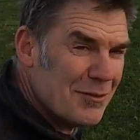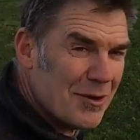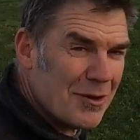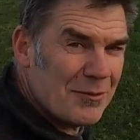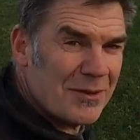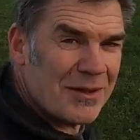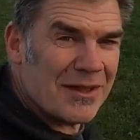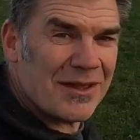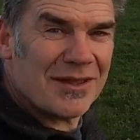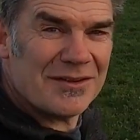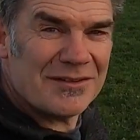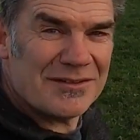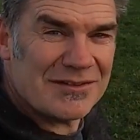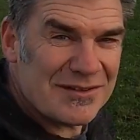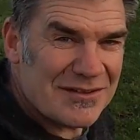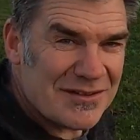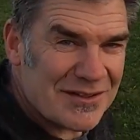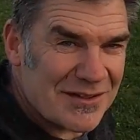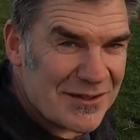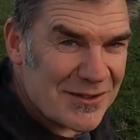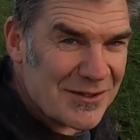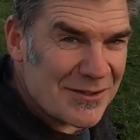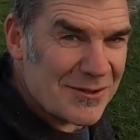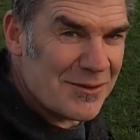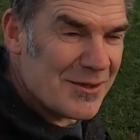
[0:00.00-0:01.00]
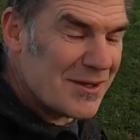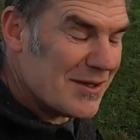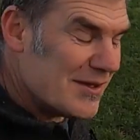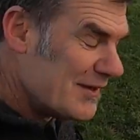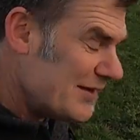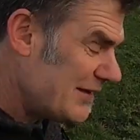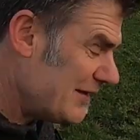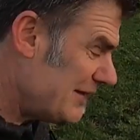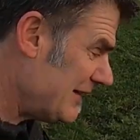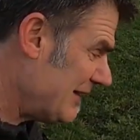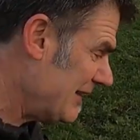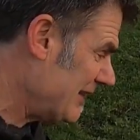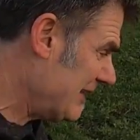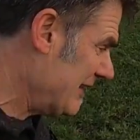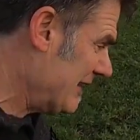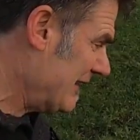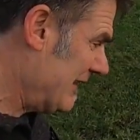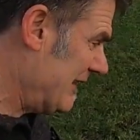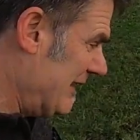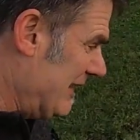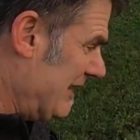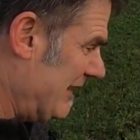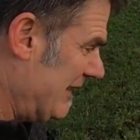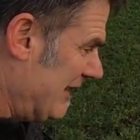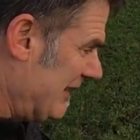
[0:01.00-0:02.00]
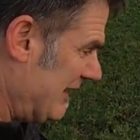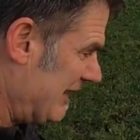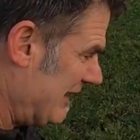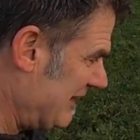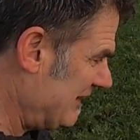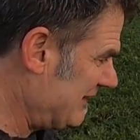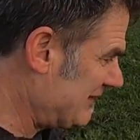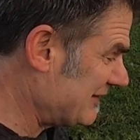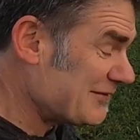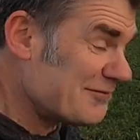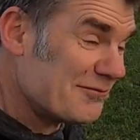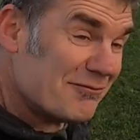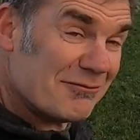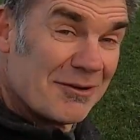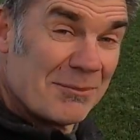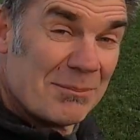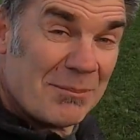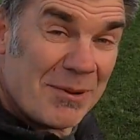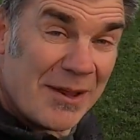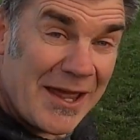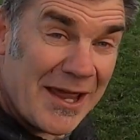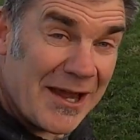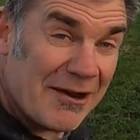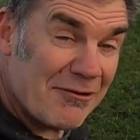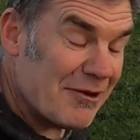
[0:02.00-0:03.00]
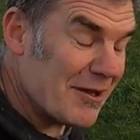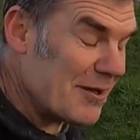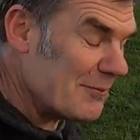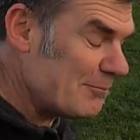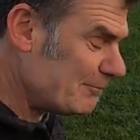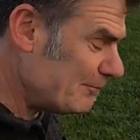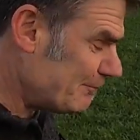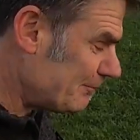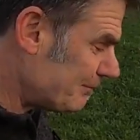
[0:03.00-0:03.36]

what we're going to do is repair it.